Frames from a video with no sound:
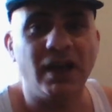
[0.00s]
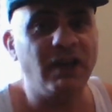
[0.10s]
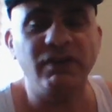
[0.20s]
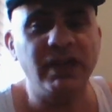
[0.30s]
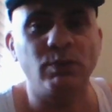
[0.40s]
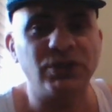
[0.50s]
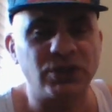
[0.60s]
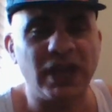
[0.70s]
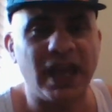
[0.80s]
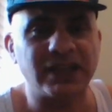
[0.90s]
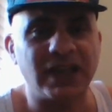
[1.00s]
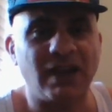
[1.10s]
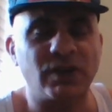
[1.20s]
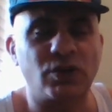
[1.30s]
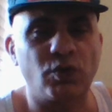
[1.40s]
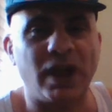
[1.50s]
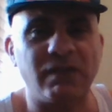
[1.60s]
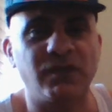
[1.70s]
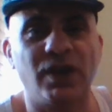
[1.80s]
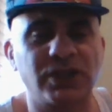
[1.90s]
Everything was there to have a great
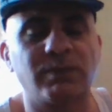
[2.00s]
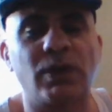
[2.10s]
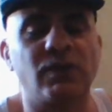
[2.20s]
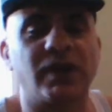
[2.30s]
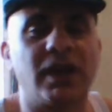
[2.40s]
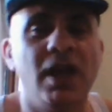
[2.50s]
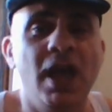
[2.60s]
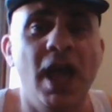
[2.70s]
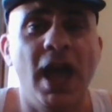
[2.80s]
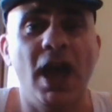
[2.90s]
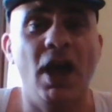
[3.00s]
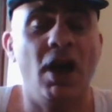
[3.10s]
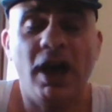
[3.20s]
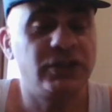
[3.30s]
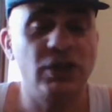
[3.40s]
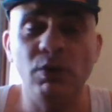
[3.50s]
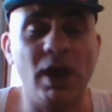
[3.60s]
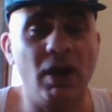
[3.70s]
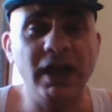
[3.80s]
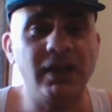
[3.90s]
first movie. I
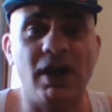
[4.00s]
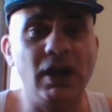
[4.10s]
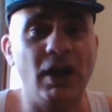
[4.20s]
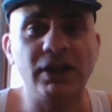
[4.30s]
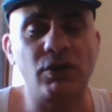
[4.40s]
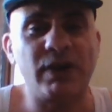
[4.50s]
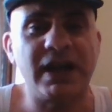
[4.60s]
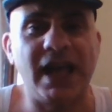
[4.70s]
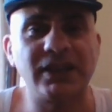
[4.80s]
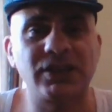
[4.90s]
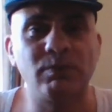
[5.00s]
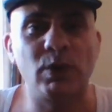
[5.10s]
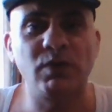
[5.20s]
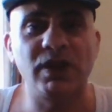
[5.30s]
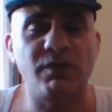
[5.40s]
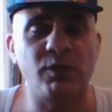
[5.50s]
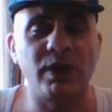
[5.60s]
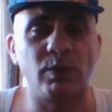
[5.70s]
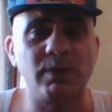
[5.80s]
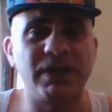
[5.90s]
like the Green Lantern movie, and I thought
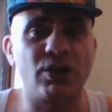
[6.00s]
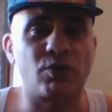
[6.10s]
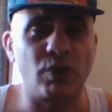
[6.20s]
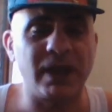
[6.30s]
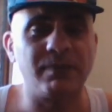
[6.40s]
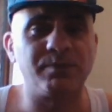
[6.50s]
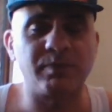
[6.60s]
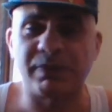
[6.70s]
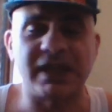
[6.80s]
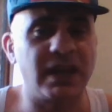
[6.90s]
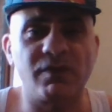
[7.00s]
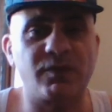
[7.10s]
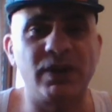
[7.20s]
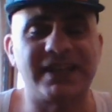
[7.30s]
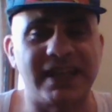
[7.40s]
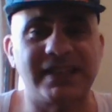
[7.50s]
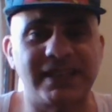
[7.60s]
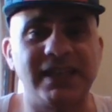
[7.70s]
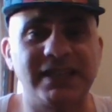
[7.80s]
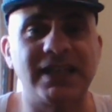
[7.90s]
it would have been a great beginning for a
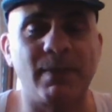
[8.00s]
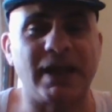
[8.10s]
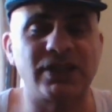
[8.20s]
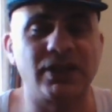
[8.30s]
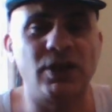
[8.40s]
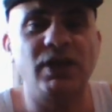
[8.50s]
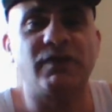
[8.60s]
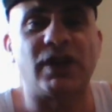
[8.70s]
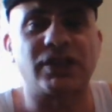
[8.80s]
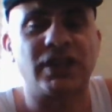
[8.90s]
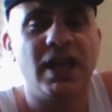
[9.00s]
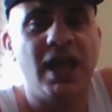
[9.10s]
DC cinematic universe.